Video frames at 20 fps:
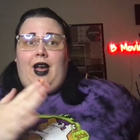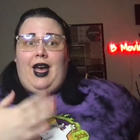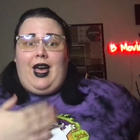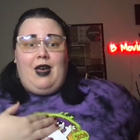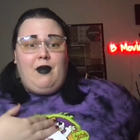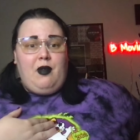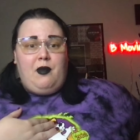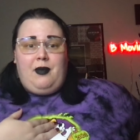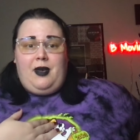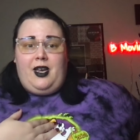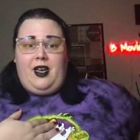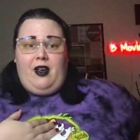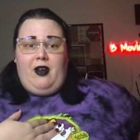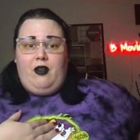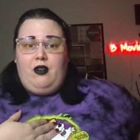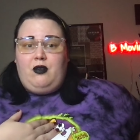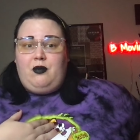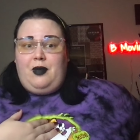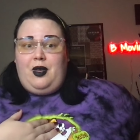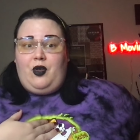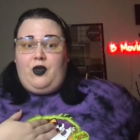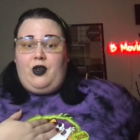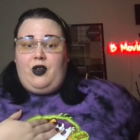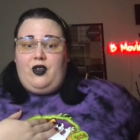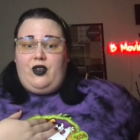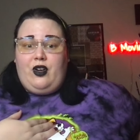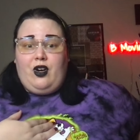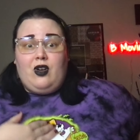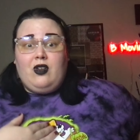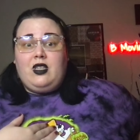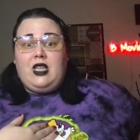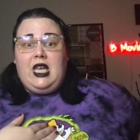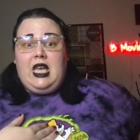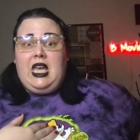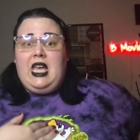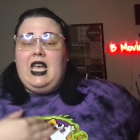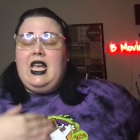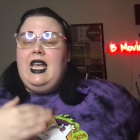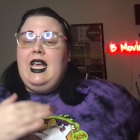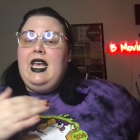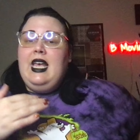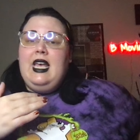I'm a big oat milk girly